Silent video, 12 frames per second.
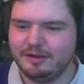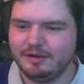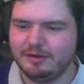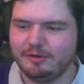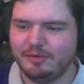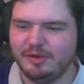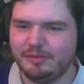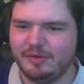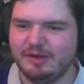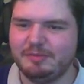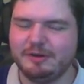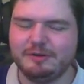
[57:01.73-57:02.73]
You know, we
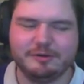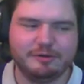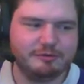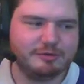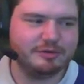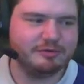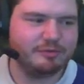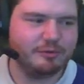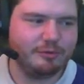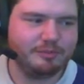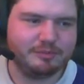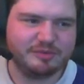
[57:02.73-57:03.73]
have been on a good run of
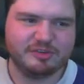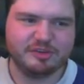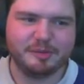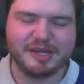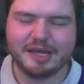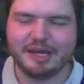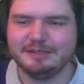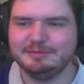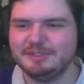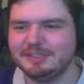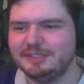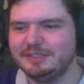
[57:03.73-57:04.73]
form simming
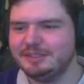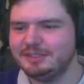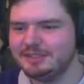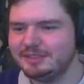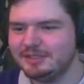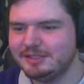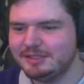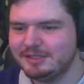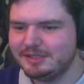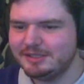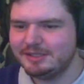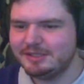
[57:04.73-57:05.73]
games, and
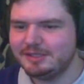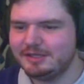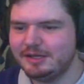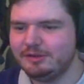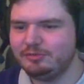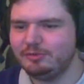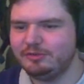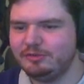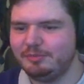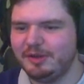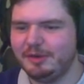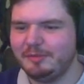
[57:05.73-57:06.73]
yeah, it just wasn't to
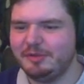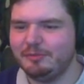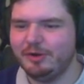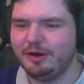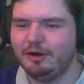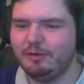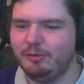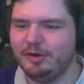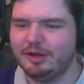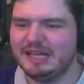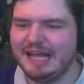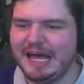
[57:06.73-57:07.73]
be. I mean, we are
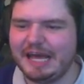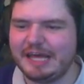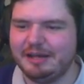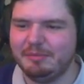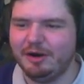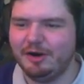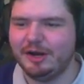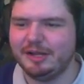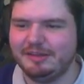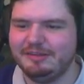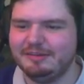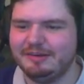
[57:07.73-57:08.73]
lagging
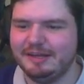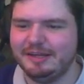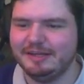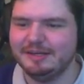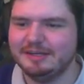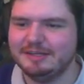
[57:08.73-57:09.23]
behind Italy.